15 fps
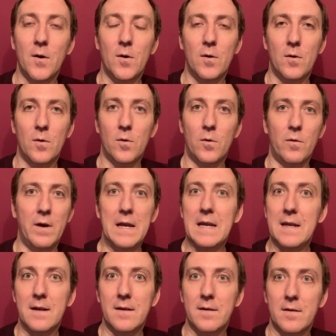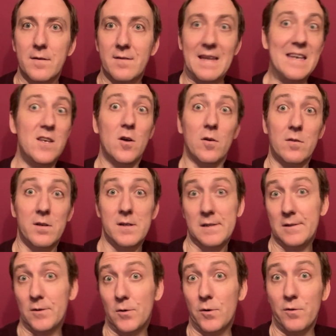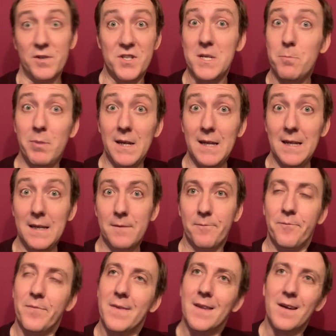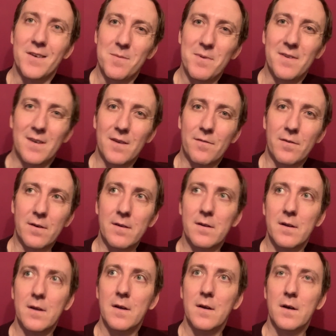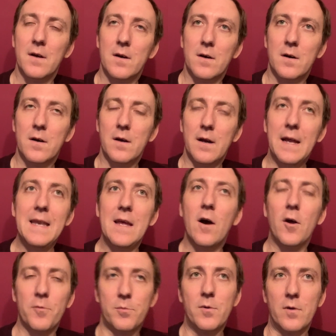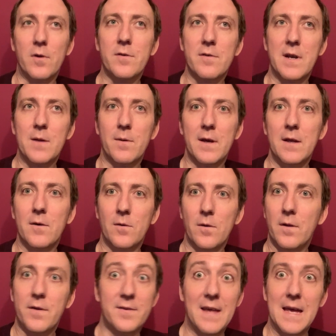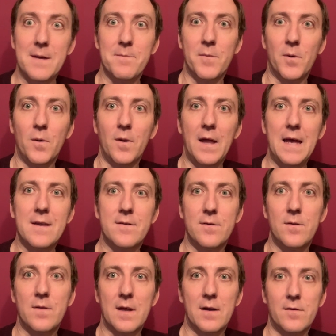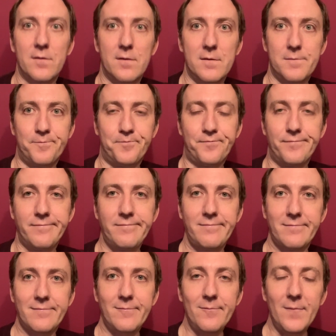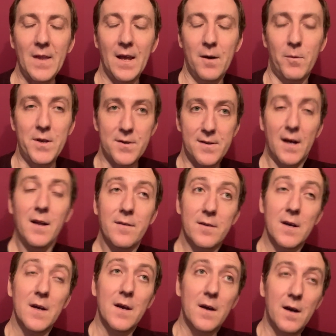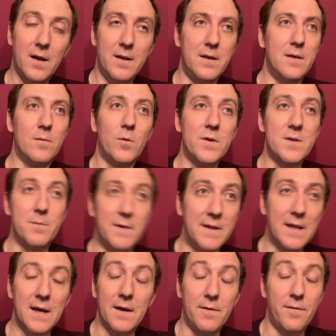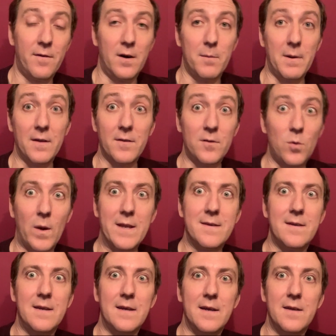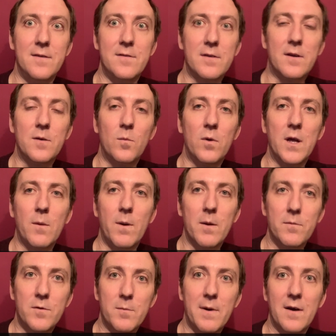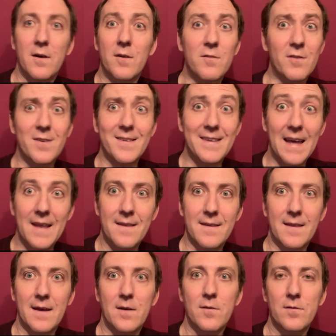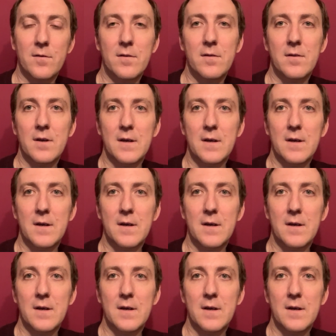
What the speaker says: or a skin doctor, or a GP. No, GPs are different. Any hospital doctor anyway, all the same, all ACE 2000. And when you start, and once you've been there for about 20 years, you can work your way up to about 110,000.